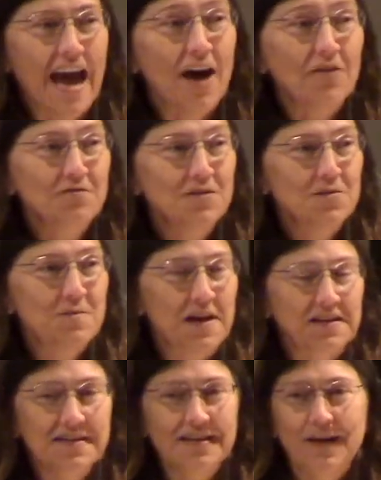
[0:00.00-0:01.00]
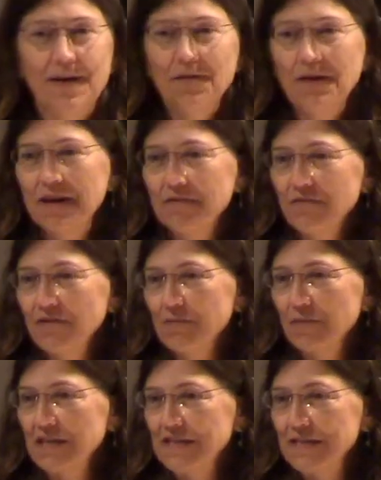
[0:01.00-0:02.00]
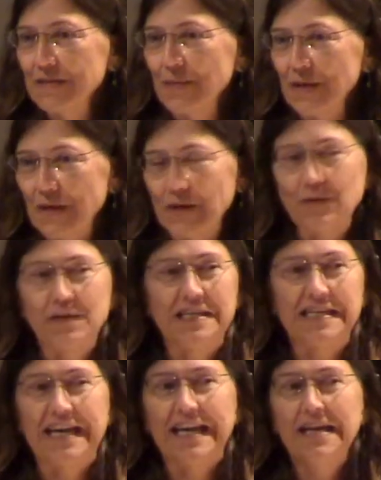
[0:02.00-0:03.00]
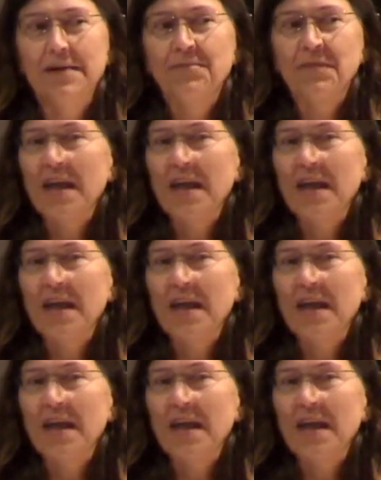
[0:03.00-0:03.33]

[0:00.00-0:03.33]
of New Mexico, and I'm very pleased to be here today.